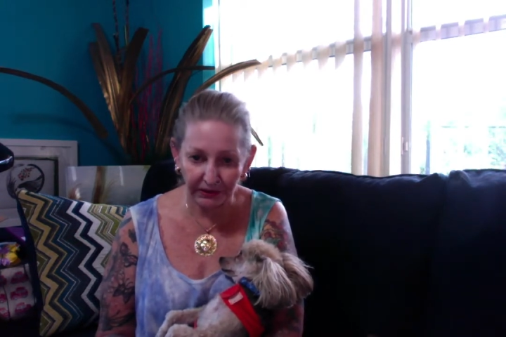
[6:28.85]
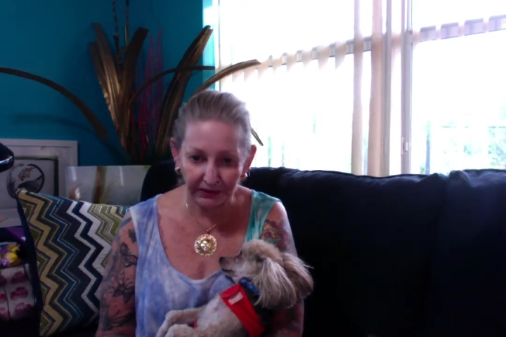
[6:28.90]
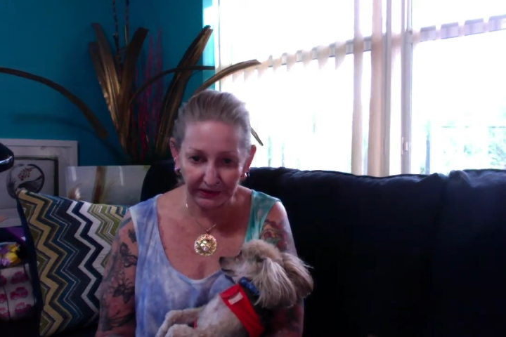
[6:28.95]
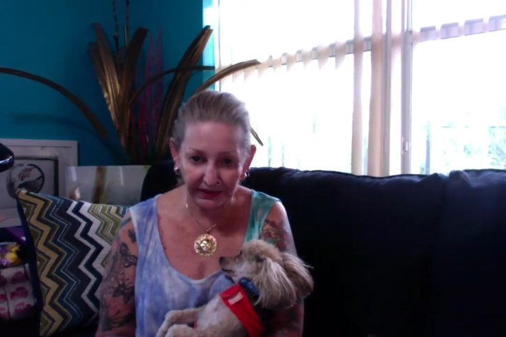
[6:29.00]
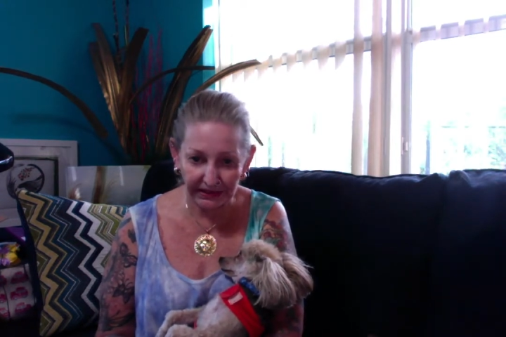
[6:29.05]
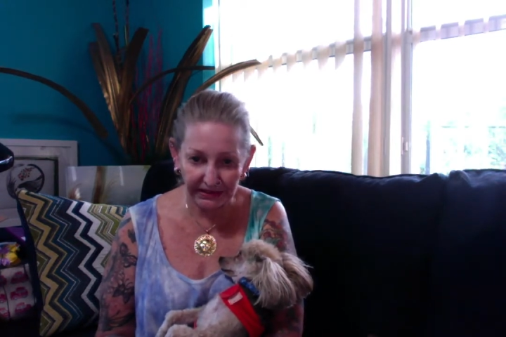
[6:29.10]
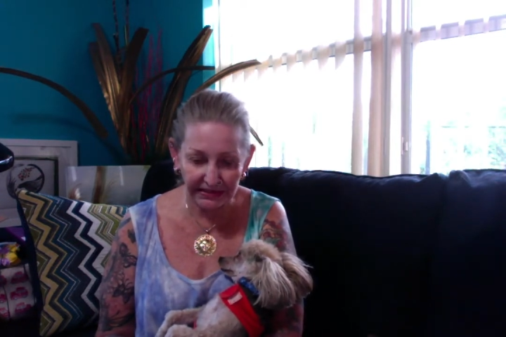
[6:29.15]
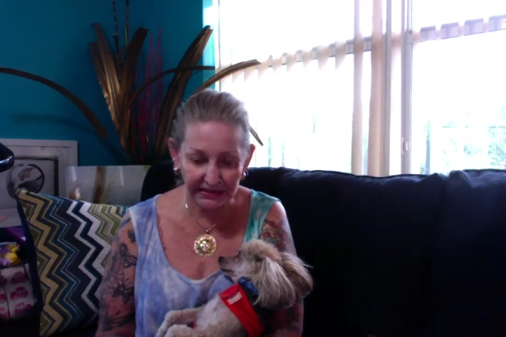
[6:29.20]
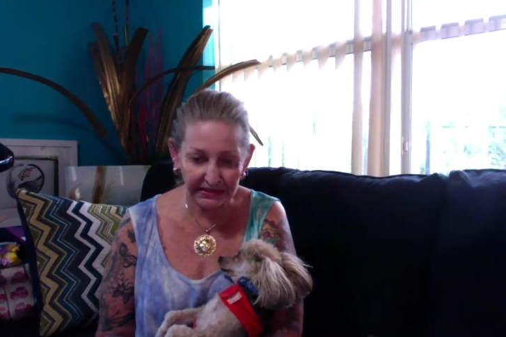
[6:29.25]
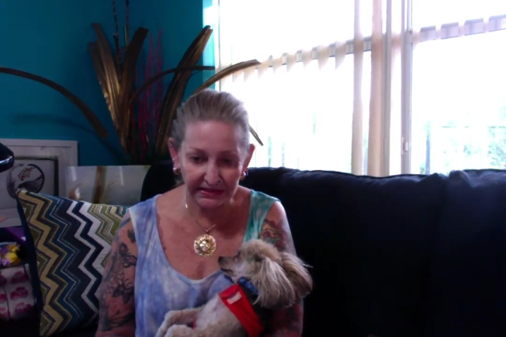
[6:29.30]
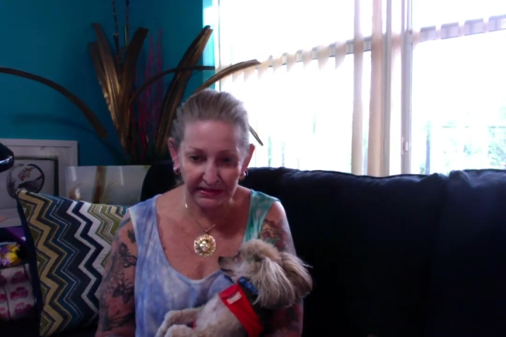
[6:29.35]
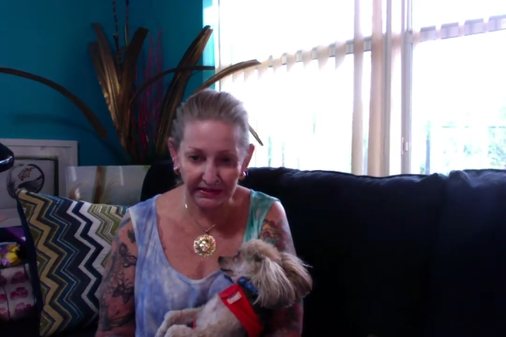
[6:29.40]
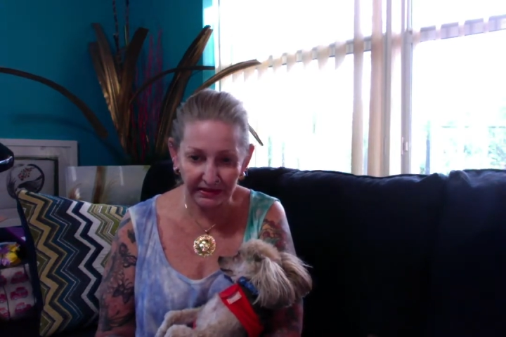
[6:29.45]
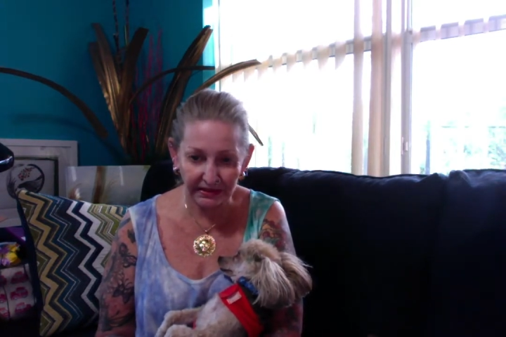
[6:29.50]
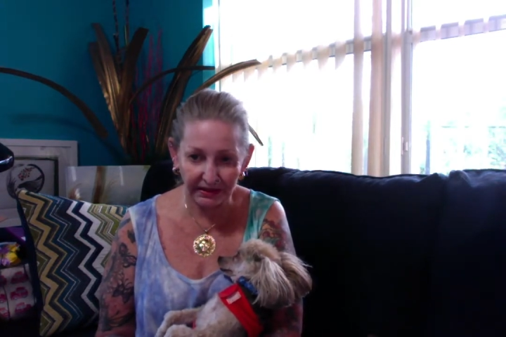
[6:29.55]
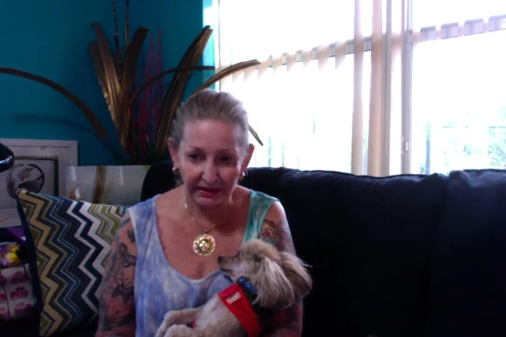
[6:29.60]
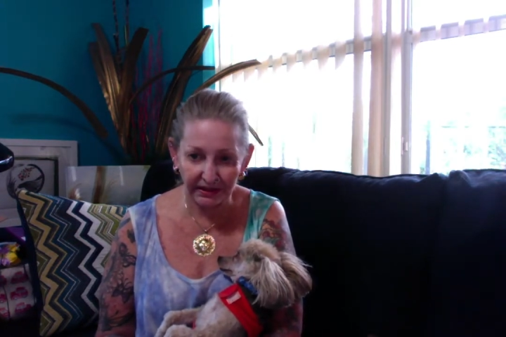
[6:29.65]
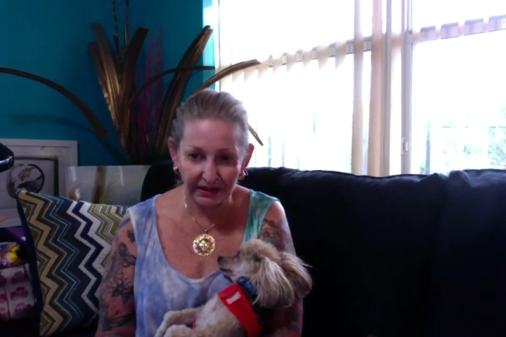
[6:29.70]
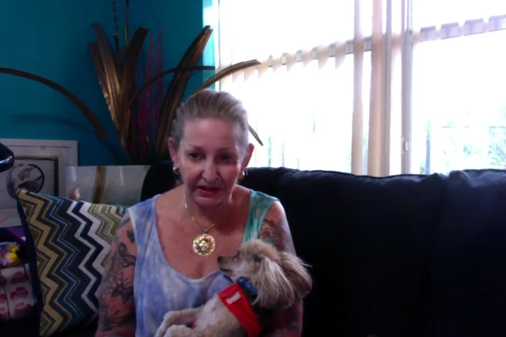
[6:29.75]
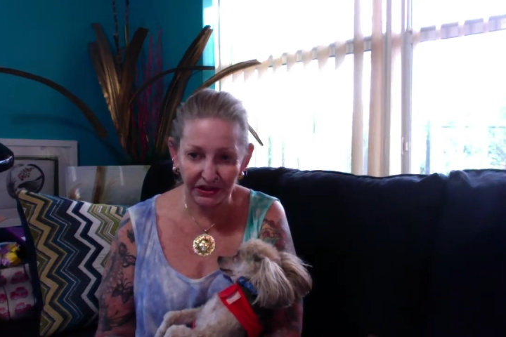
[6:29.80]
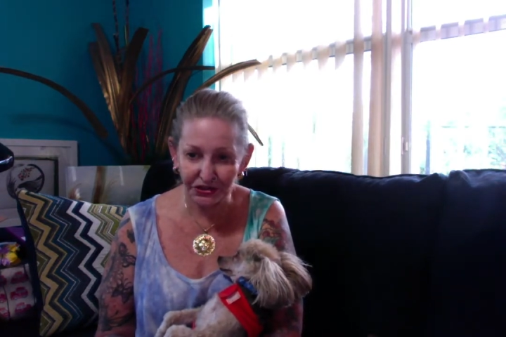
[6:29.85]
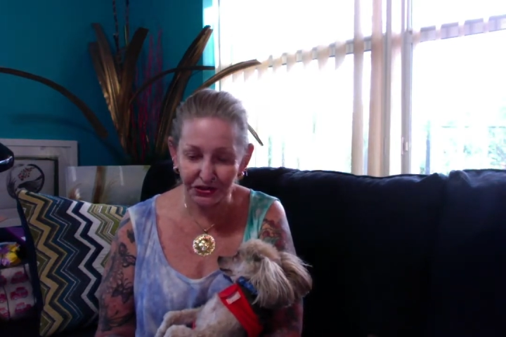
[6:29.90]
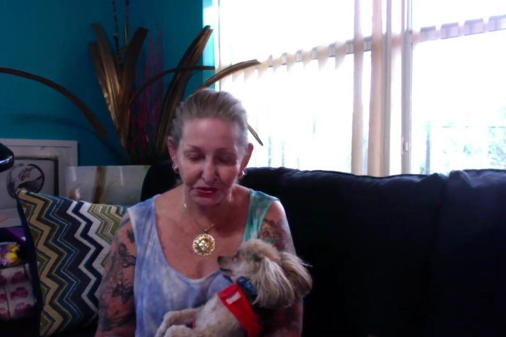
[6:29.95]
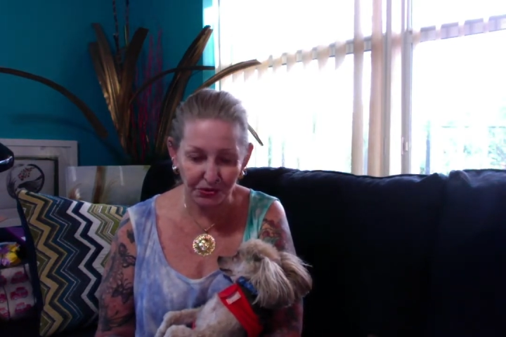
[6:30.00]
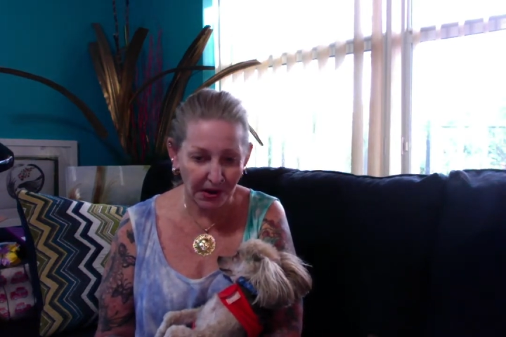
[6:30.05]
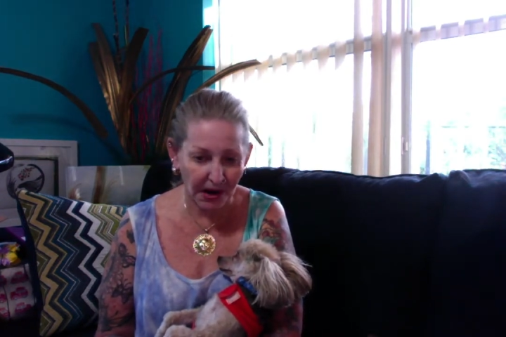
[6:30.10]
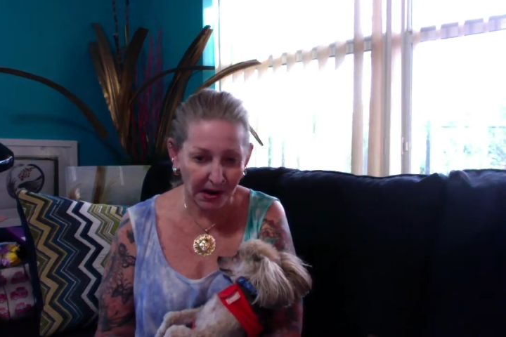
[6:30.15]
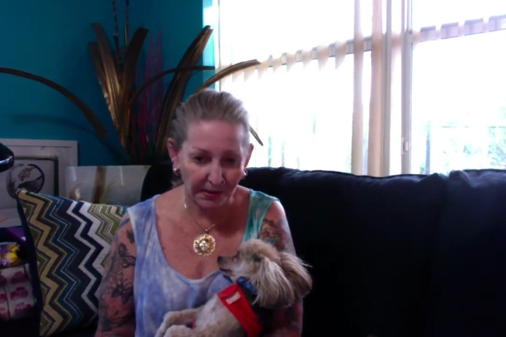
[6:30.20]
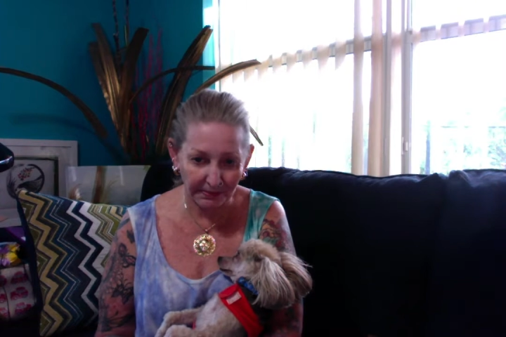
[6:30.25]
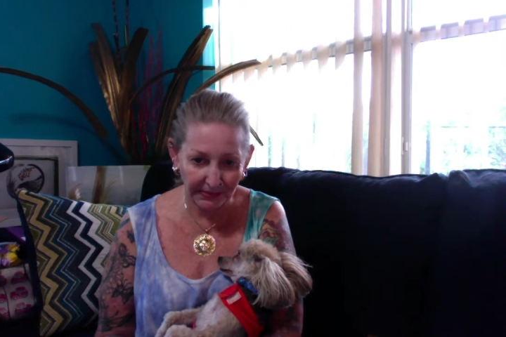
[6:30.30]
this
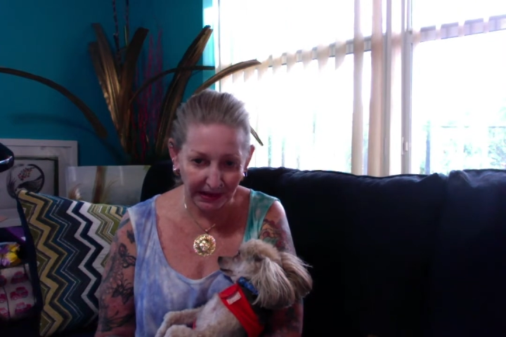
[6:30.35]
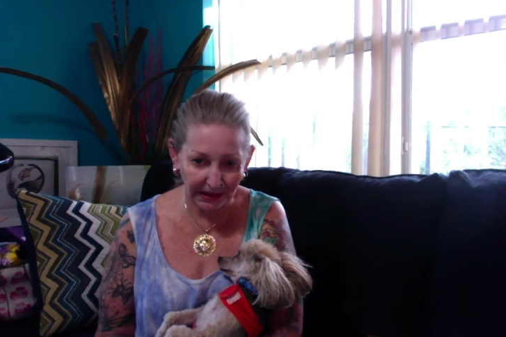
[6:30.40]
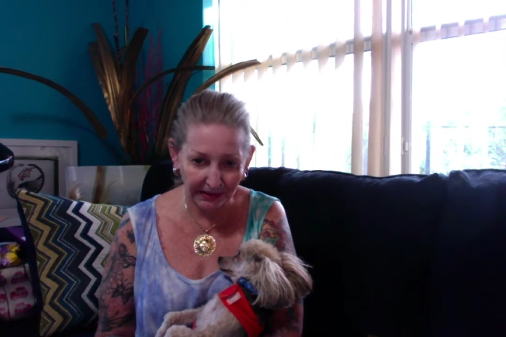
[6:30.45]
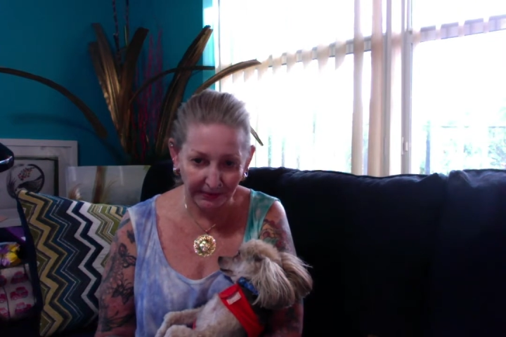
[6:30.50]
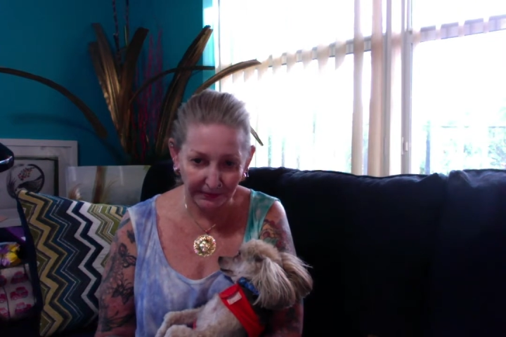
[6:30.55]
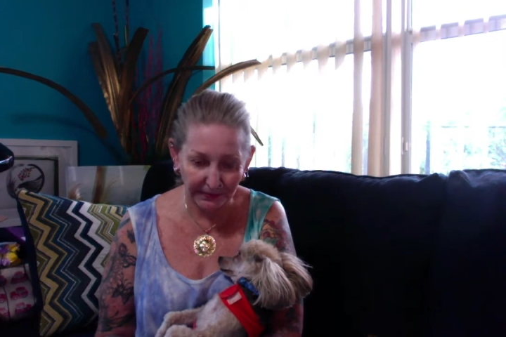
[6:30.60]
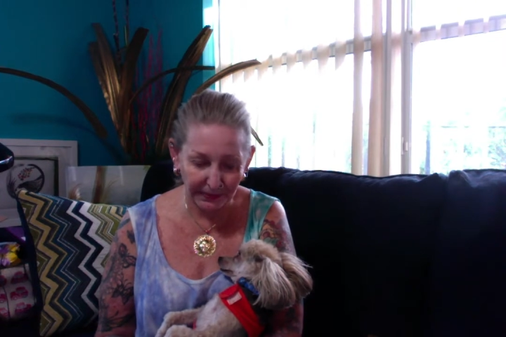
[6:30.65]
drama.